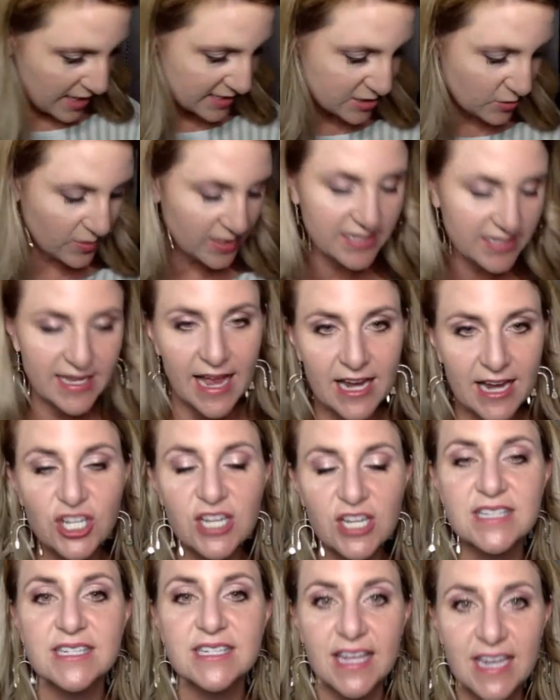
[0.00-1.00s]
it. So it is
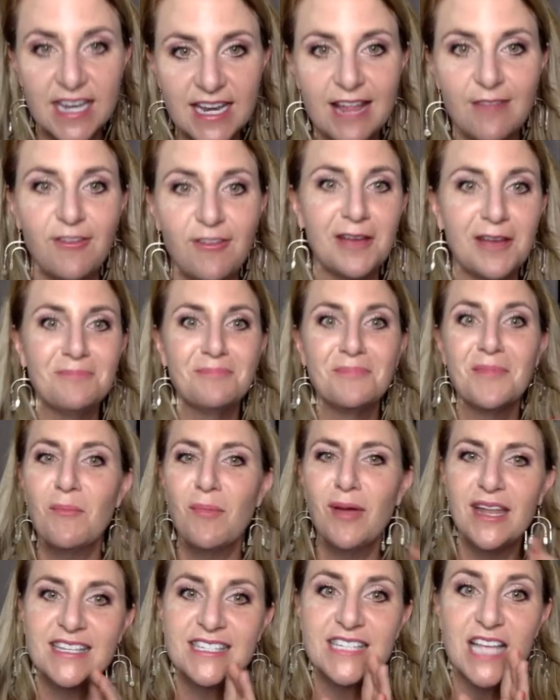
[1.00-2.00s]
actually Skindinavia,
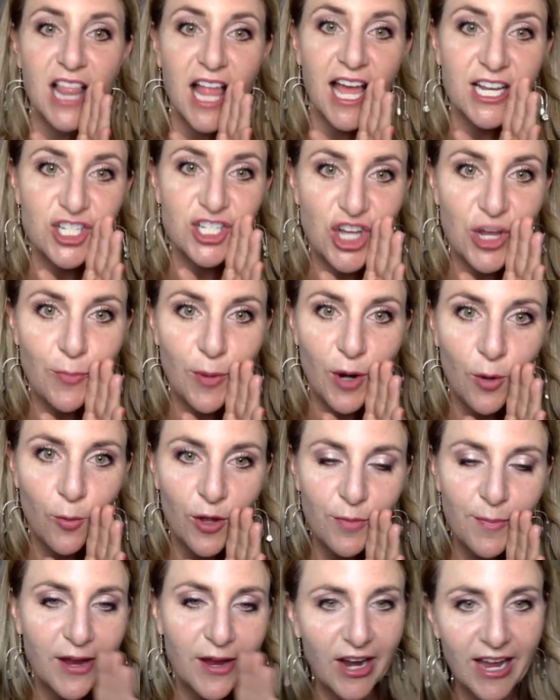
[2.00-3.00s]
but it's a lot cheaper
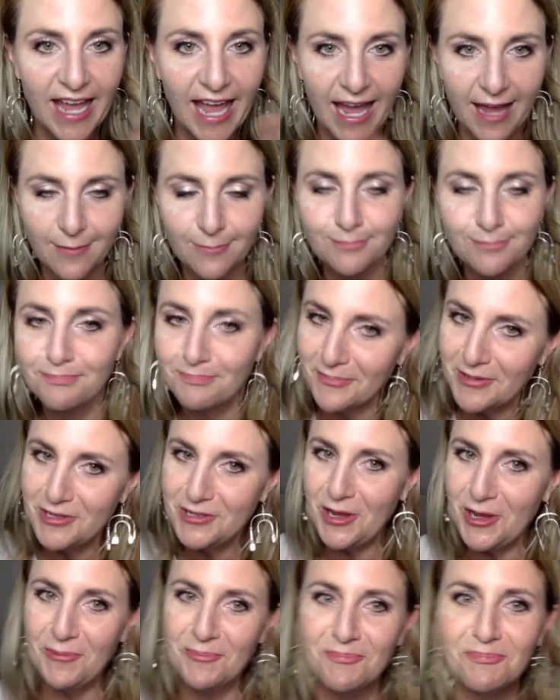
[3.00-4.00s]
with Mary Kay.
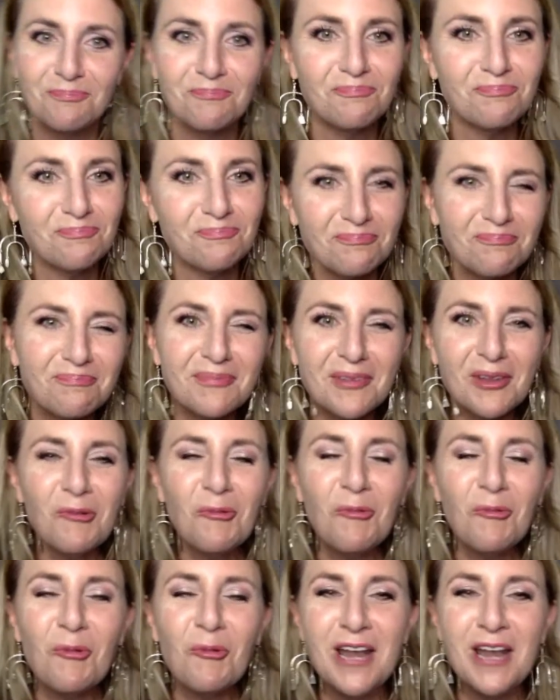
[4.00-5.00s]
So
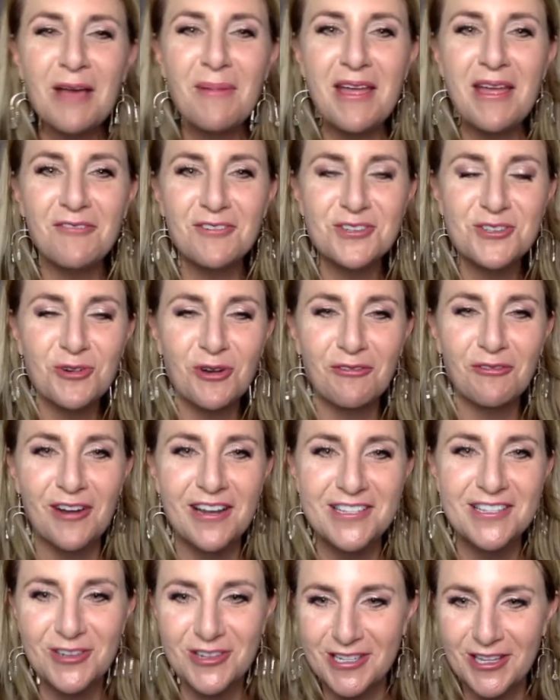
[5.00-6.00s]
we're not paying for
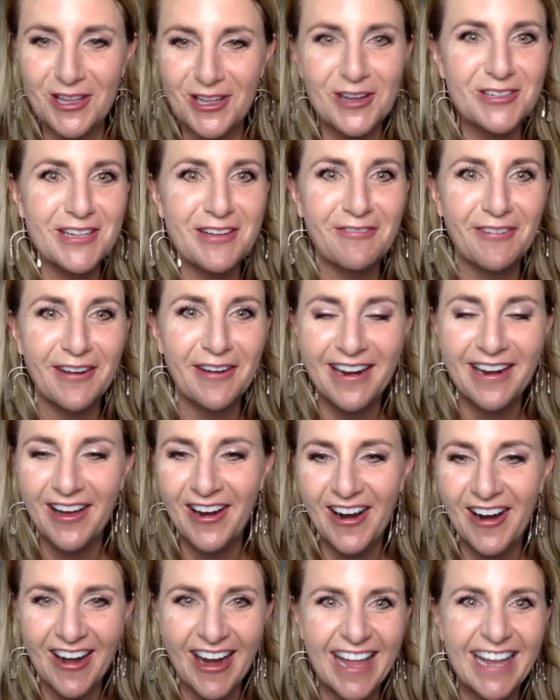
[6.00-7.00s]
storefront. So it's a little different on
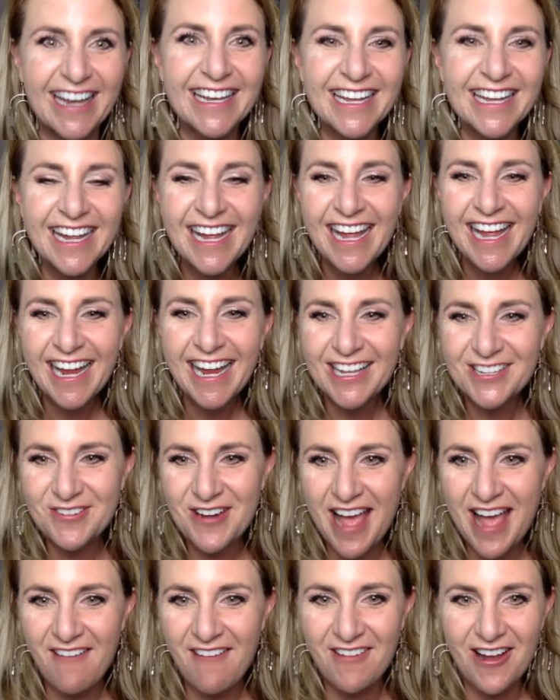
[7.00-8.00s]
our end because we're
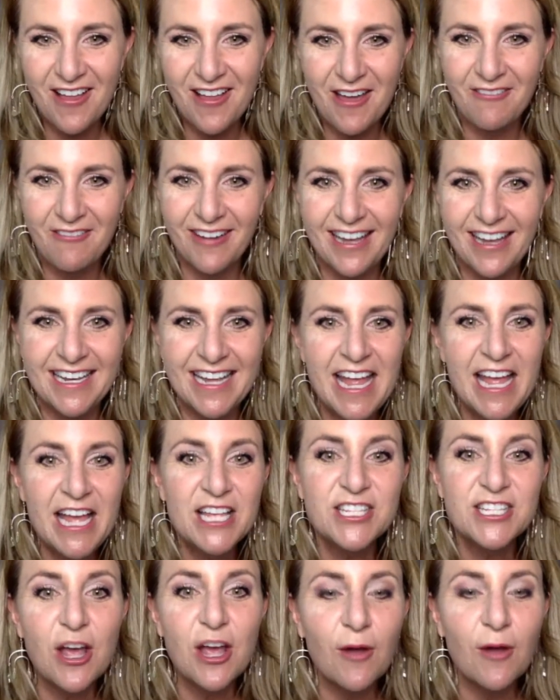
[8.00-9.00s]
not having all that rent.
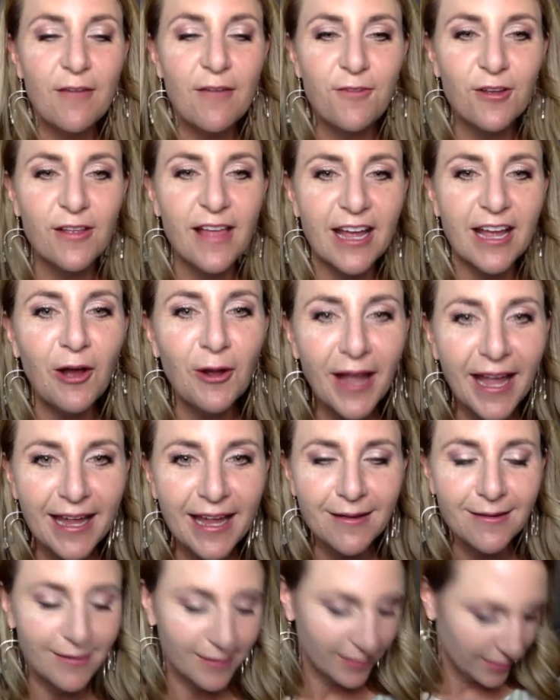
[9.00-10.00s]
So if you're like,
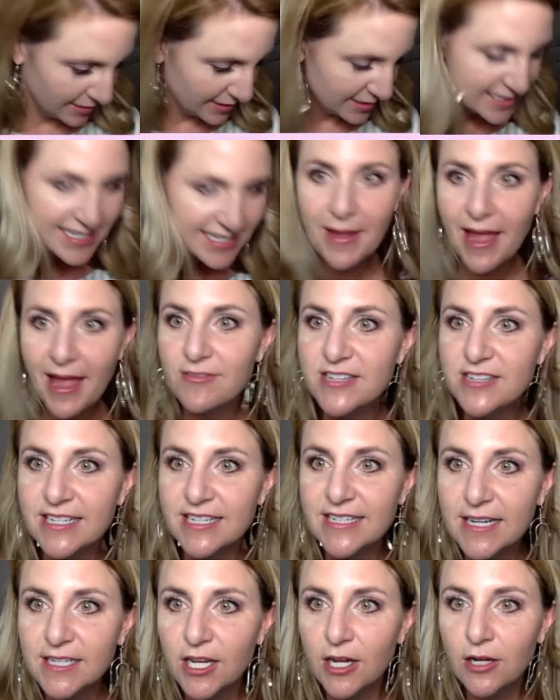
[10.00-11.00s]
okay, does anybody have
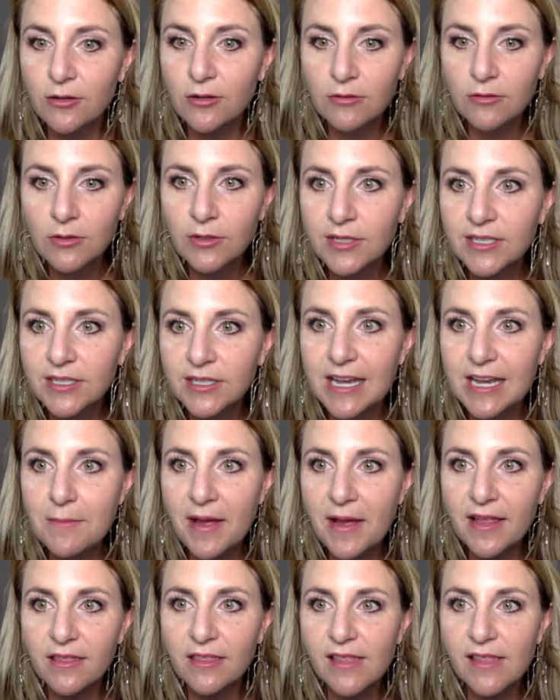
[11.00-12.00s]
tic-tac-toe? Did
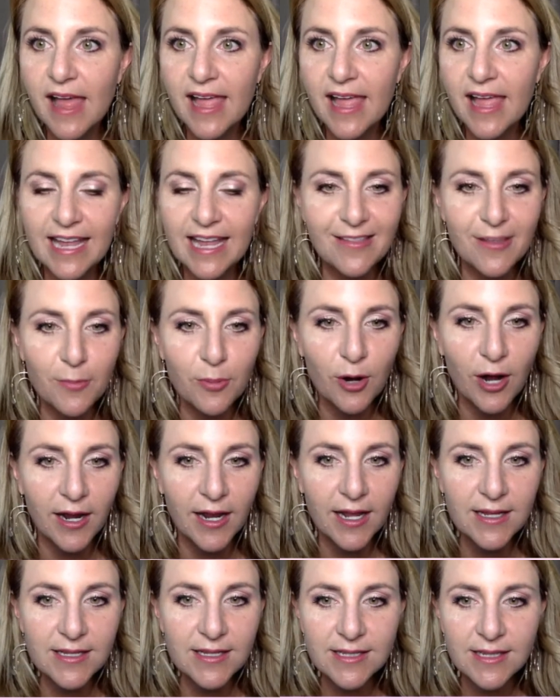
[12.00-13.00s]
anybody like any of the
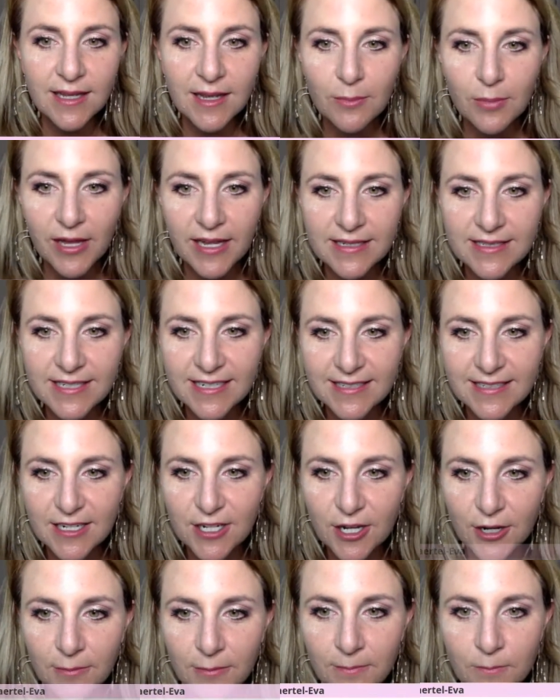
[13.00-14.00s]
products playing tic-tac-toe?